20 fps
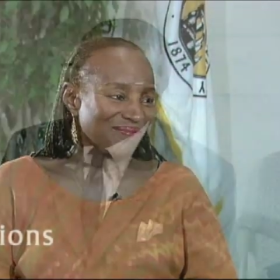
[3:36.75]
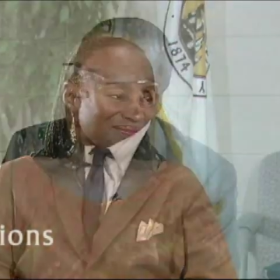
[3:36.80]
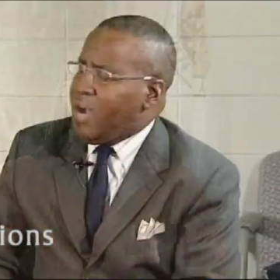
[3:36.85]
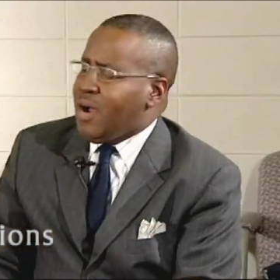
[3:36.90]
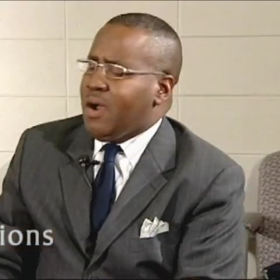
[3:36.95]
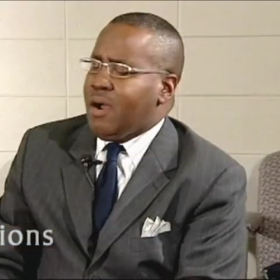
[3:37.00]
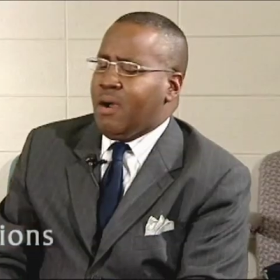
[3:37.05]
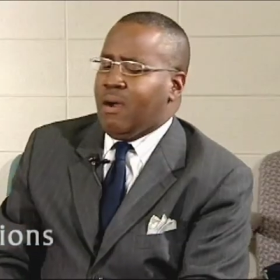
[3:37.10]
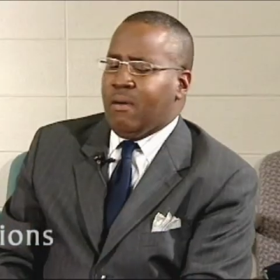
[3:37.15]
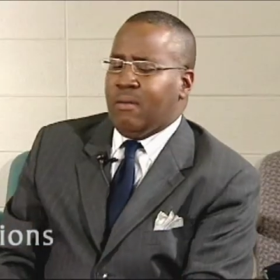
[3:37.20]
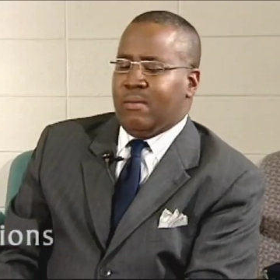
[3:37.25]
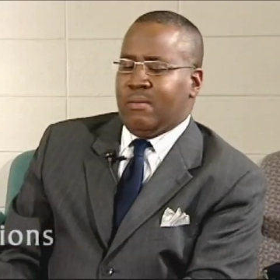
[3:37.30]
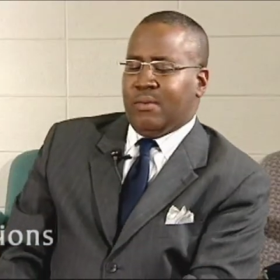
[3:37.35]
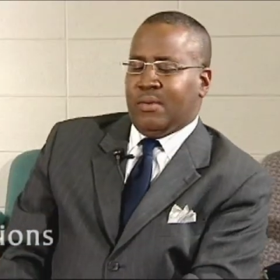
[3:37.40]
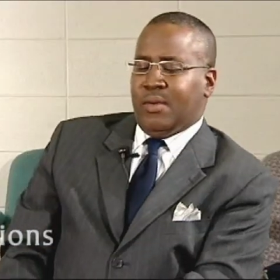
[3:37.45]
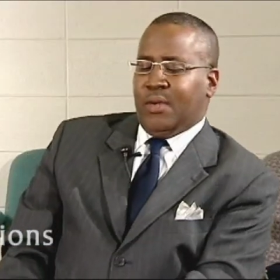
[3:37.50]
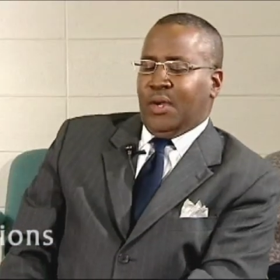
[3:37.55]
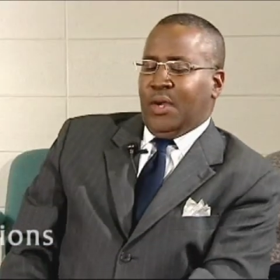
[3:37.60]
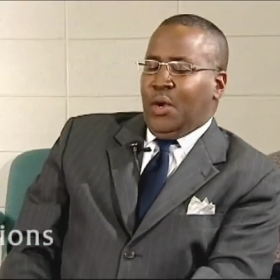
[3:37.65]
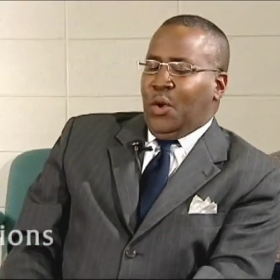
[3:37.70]
Wow.
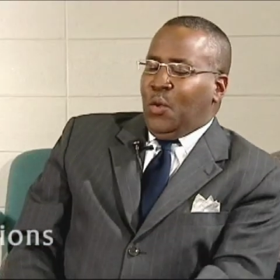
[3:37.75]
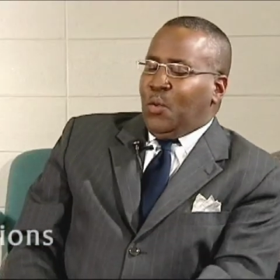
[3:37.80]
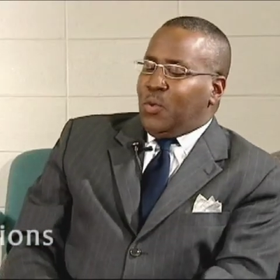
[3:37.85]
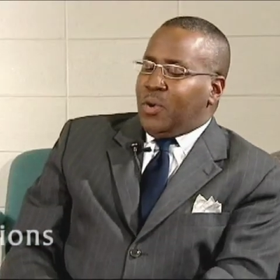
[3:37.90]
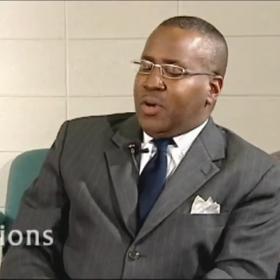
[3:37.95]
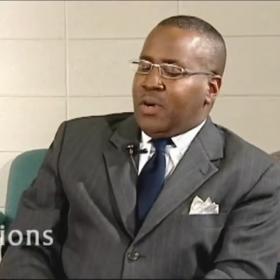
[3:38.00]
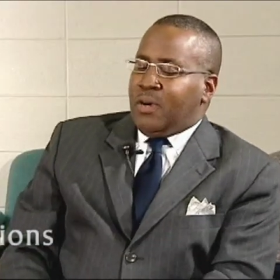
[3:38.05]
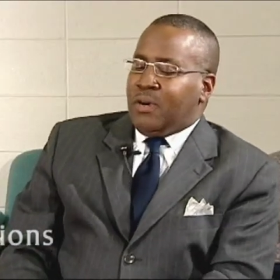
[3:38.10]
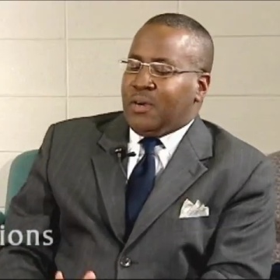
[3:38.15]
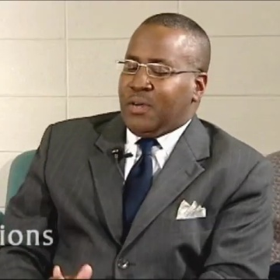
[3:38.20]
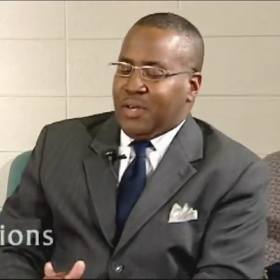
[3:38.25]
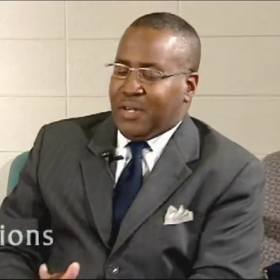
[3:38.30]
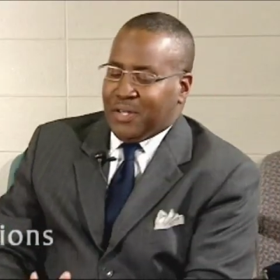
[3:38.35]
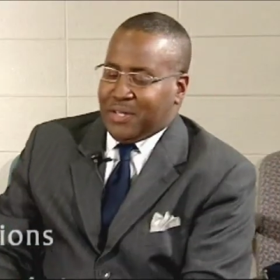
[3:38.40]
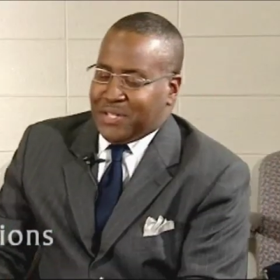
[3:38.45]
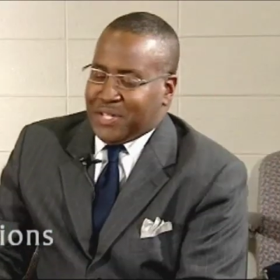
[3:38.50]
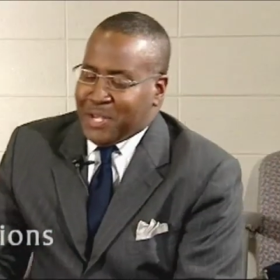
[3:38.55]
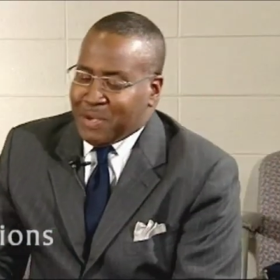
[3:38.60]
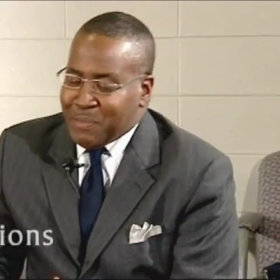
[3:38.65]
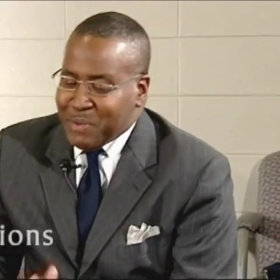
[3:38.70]
Well,
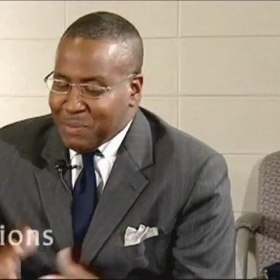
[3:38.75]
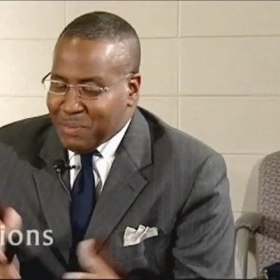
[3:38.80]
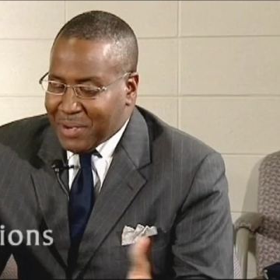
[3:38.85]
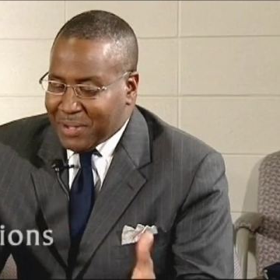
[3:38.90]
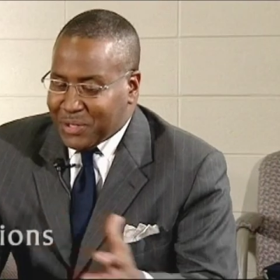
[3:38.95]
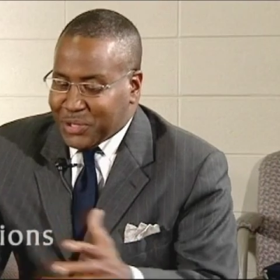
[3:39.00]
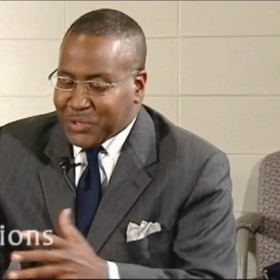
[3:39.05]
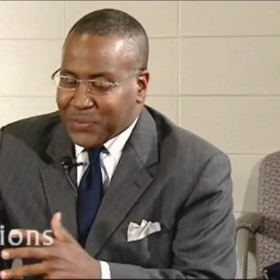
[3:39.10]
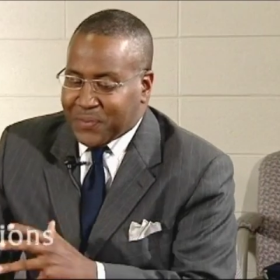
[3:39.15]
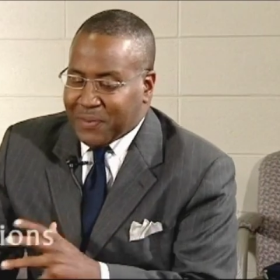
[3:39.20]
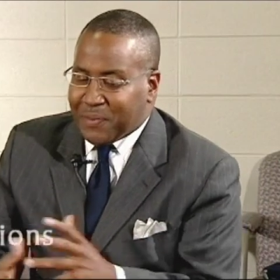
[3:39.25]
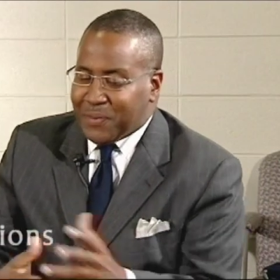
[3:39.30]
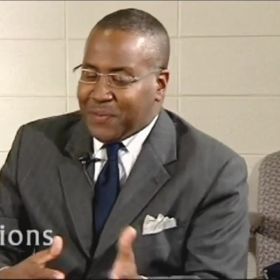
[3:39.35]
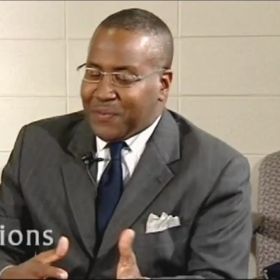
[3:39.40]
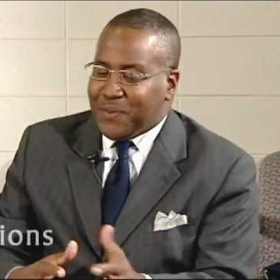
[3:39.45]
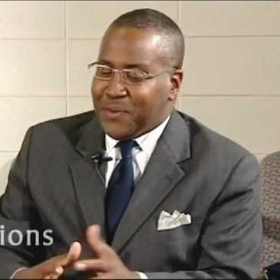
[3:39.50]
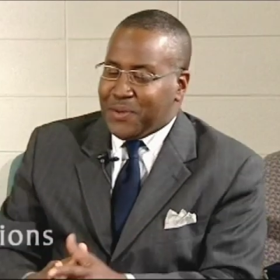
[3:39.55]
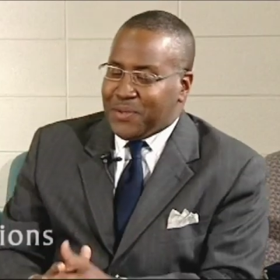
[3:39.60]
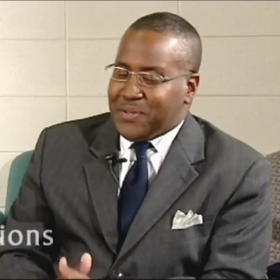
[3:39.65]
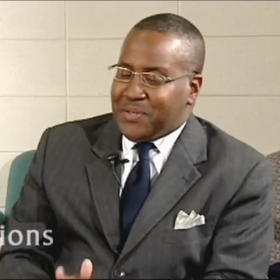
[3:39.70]
tell me about those
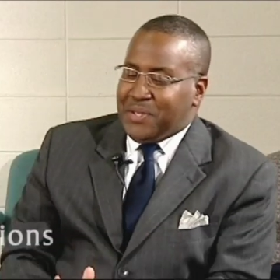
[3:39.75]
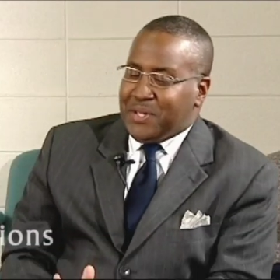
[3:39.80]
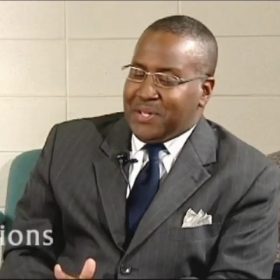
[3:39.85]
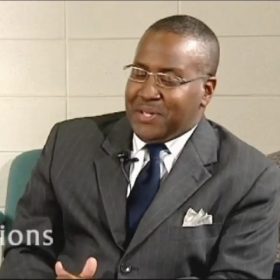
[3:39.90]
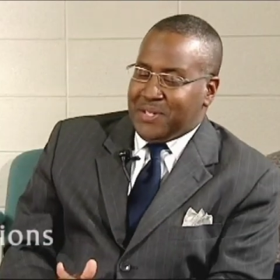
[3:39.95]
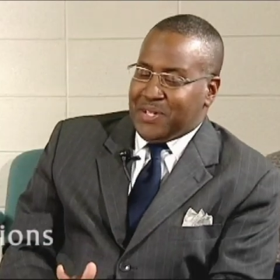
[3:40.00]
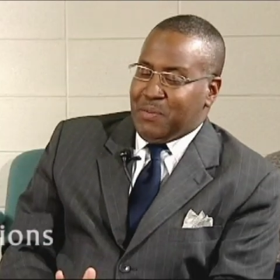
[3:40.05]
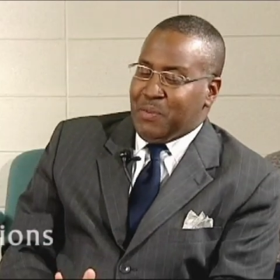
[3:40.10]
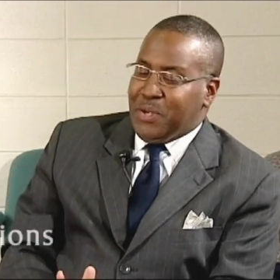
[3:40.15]
54 cities.